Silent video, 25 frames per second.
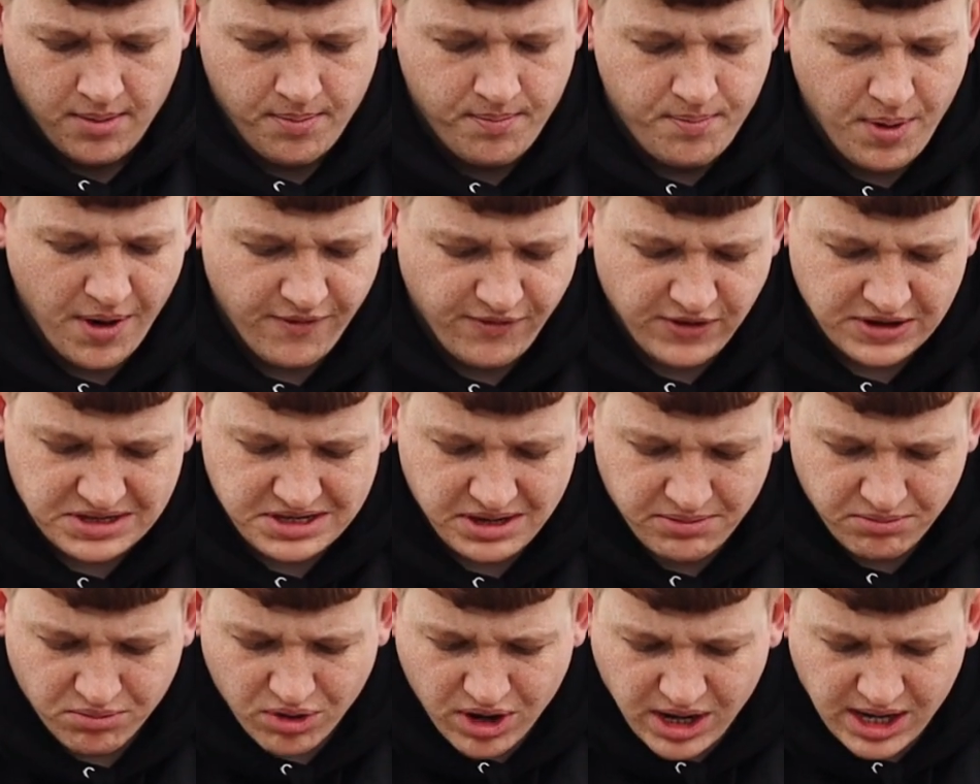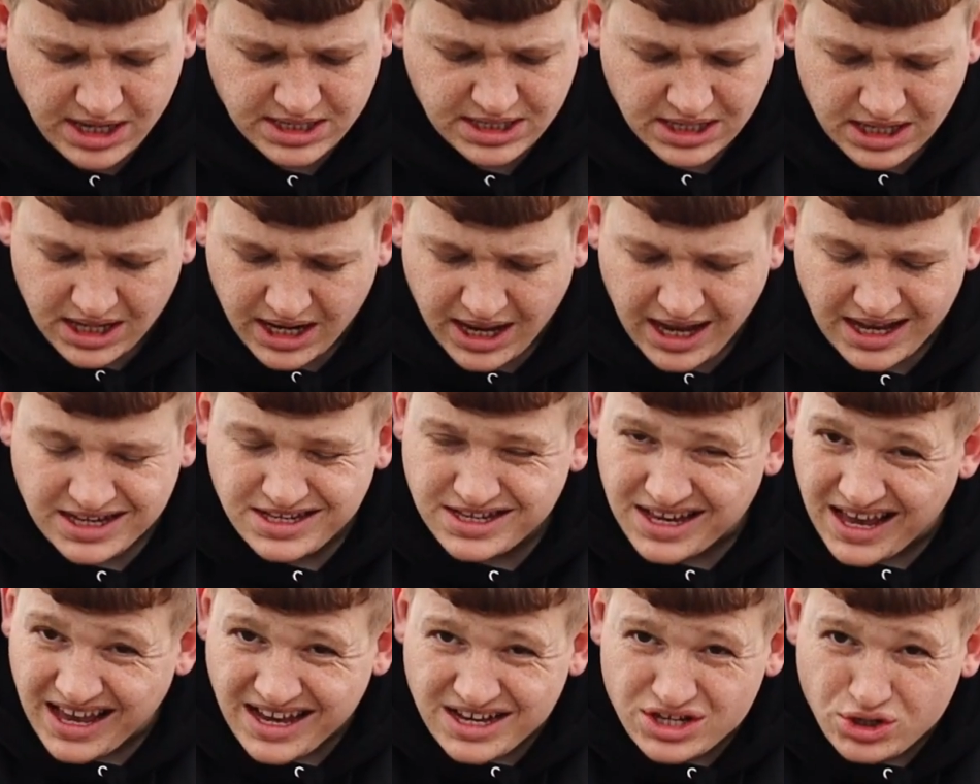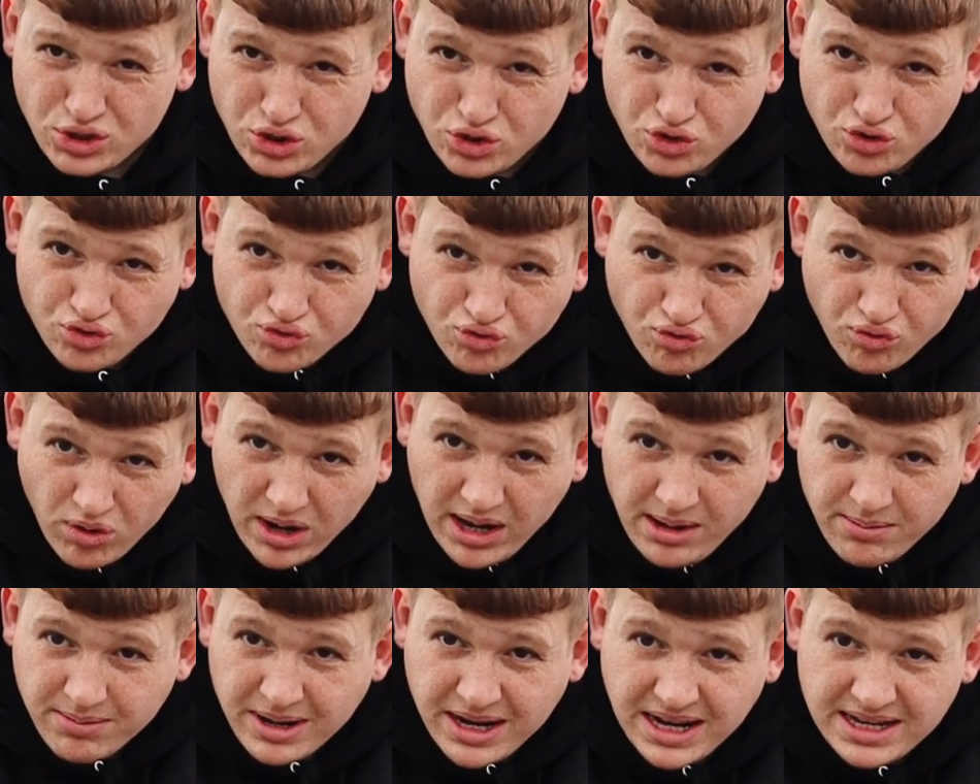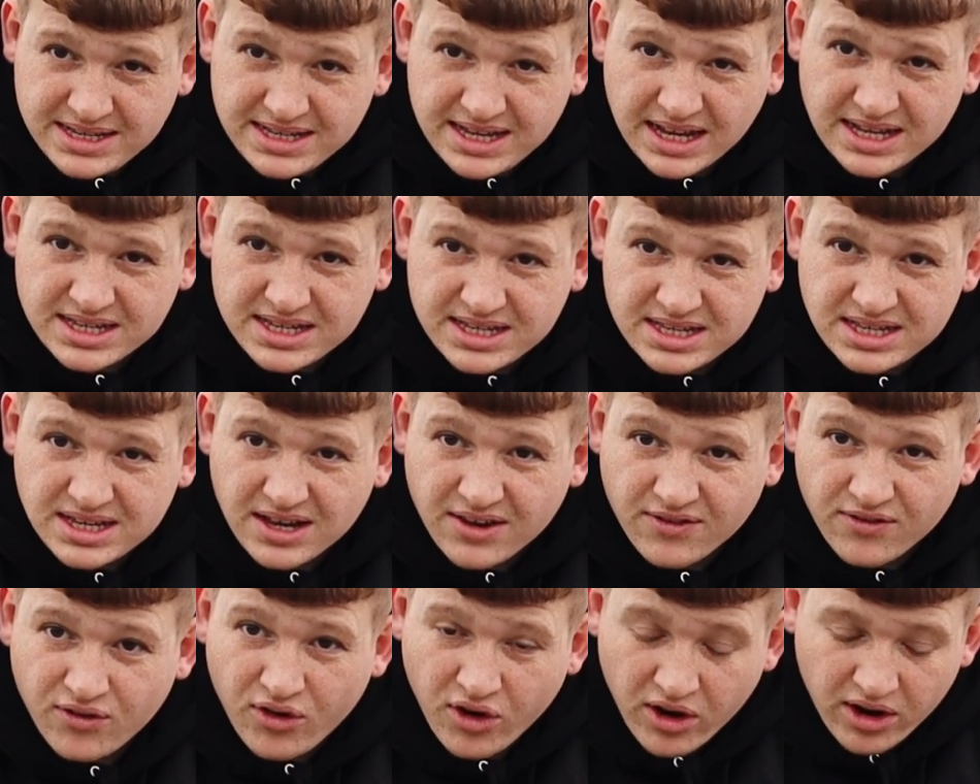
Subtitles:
But for some reason, it's extremely sensitive.